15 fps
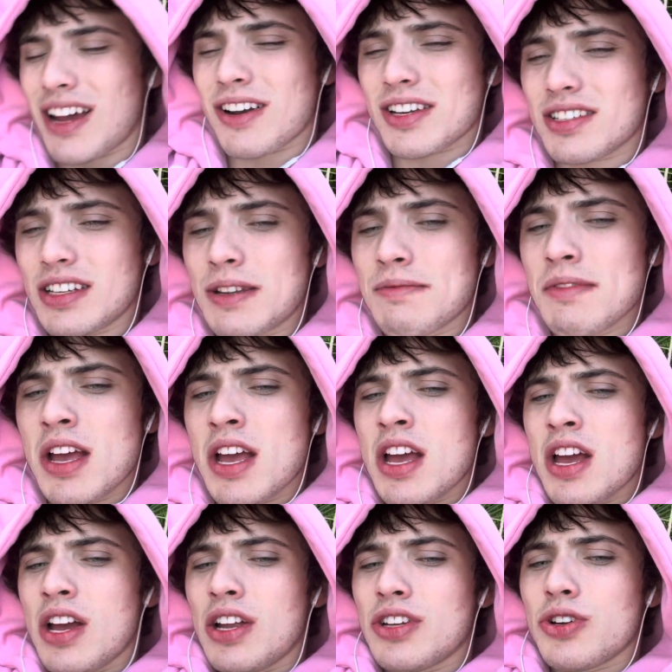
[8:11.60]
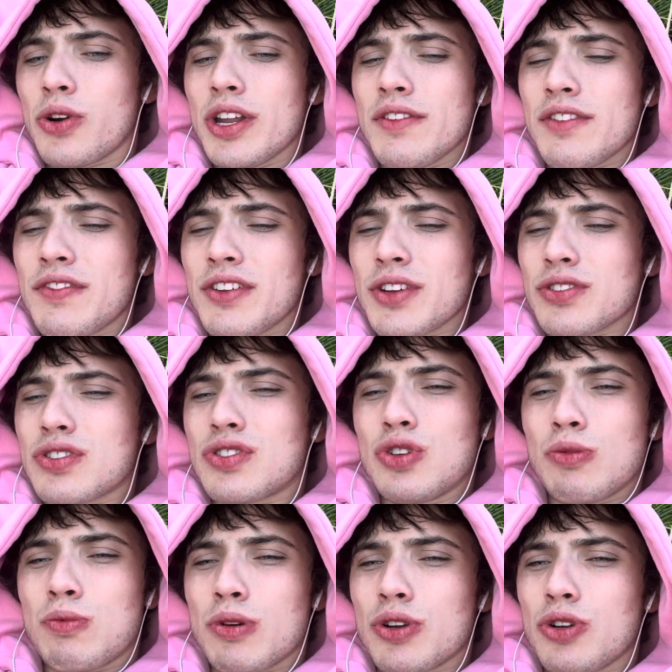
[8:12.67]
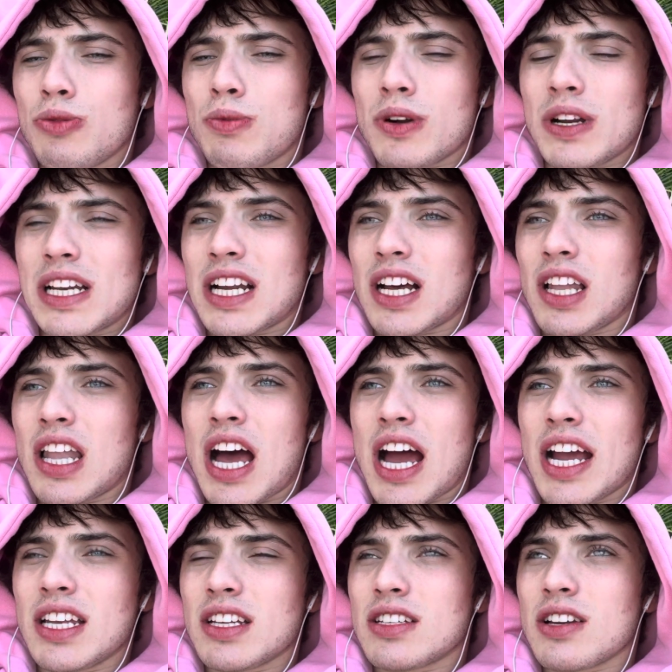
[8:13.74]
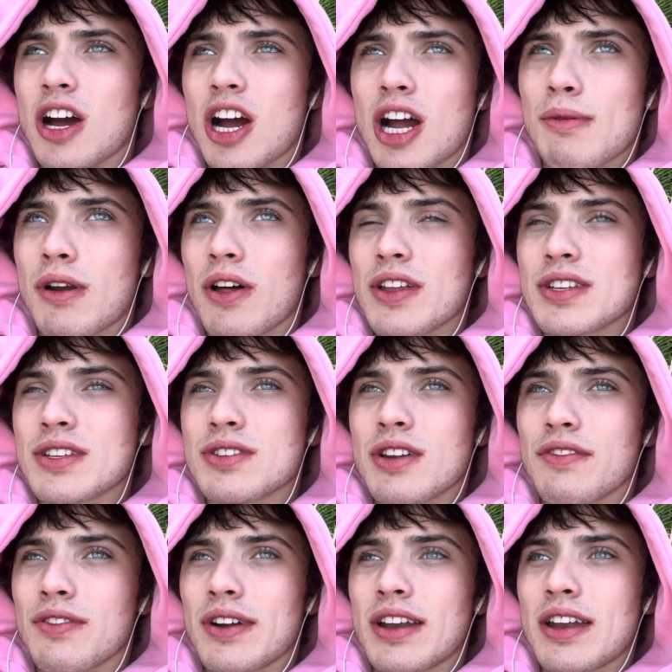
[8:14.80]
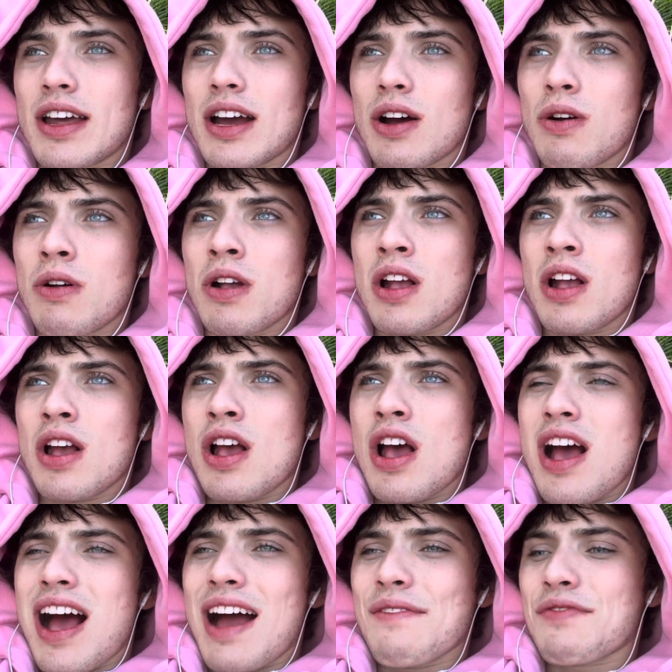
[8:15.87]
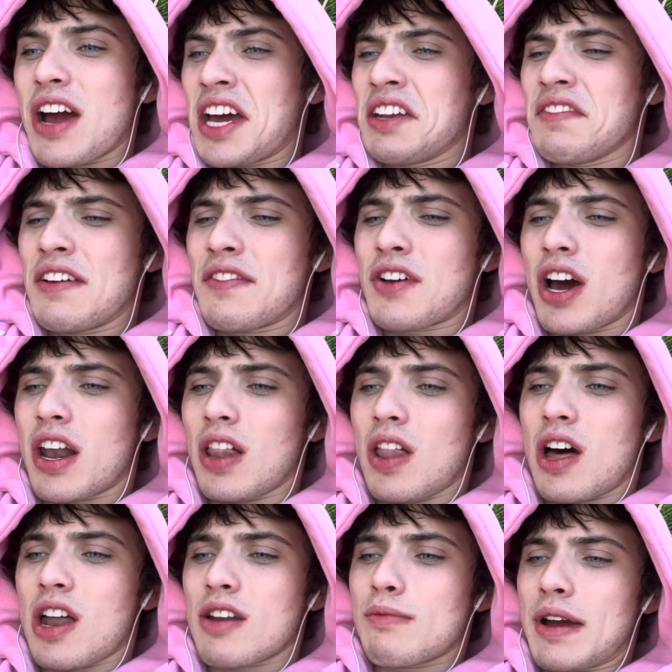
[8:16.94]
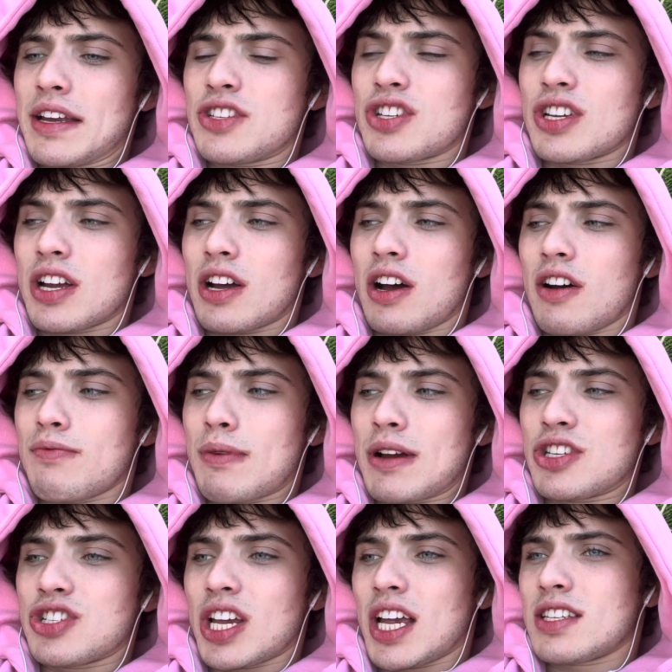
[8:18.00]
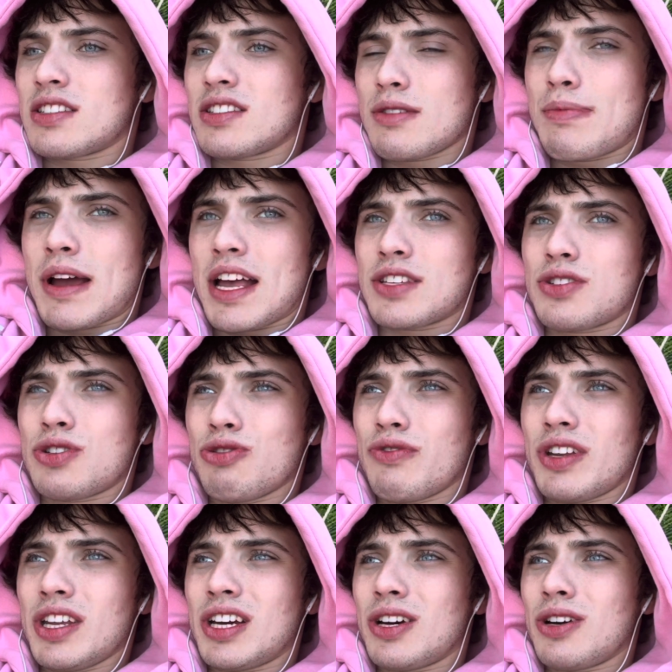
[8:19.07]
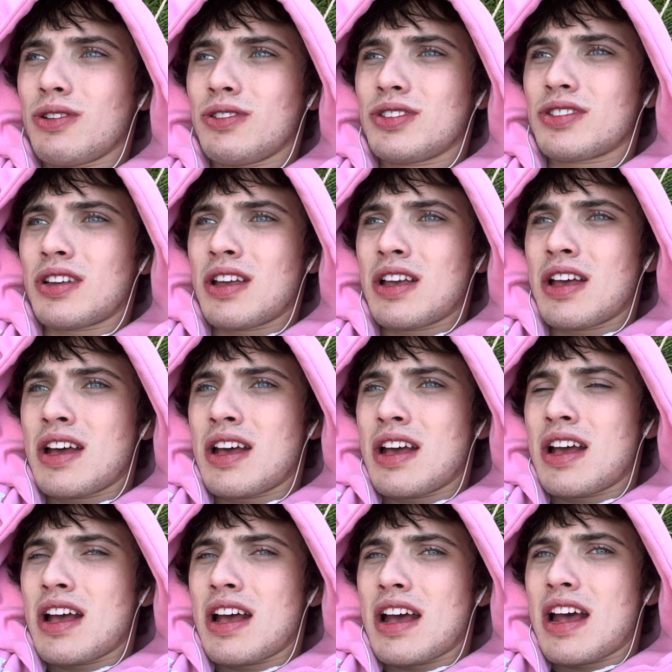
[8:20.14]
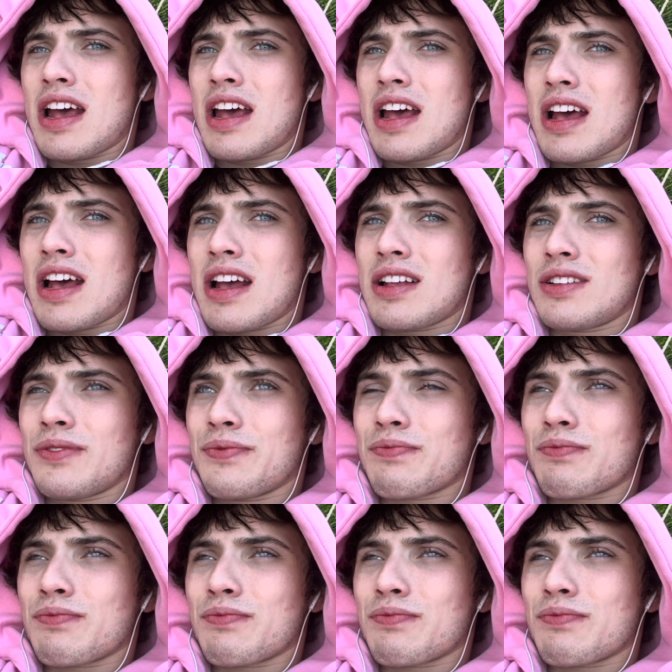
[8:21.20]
honestly don't even feel super duper inclined to talk about all this stuff right now. I've kind of have got a lot of my off my chest in the past 2 videos, and